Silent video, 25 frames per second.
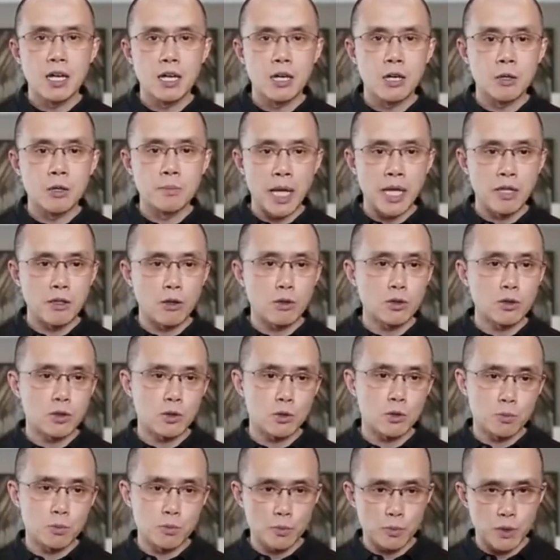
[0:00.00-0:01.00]
And
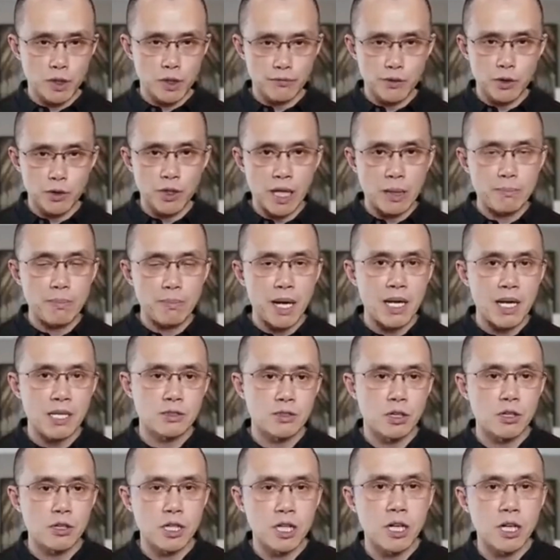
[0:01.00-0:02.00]
also, if you look at
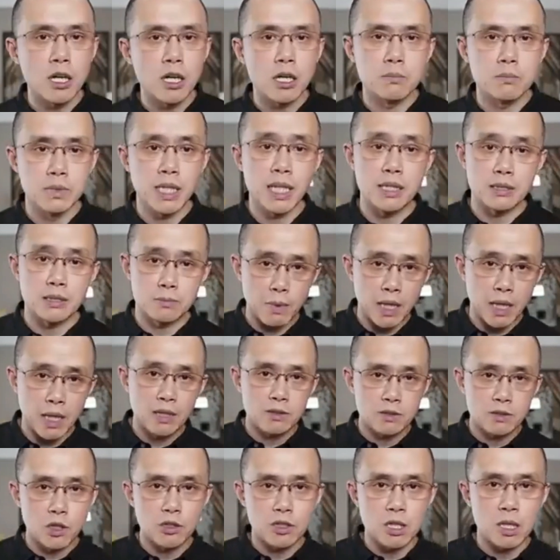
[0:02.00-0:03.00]
Binance.com, yes,
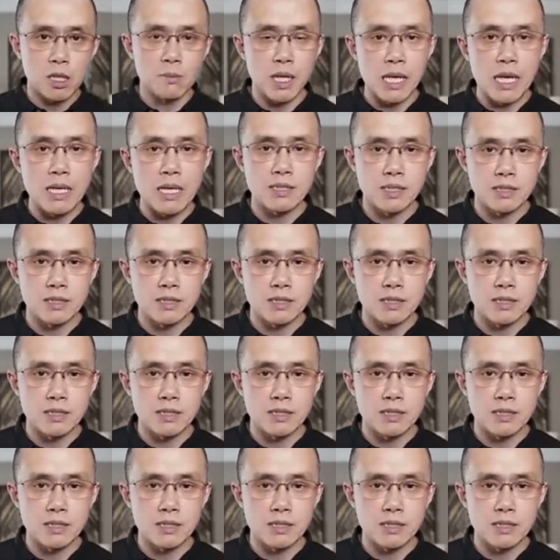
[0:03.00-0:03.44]
Binance.com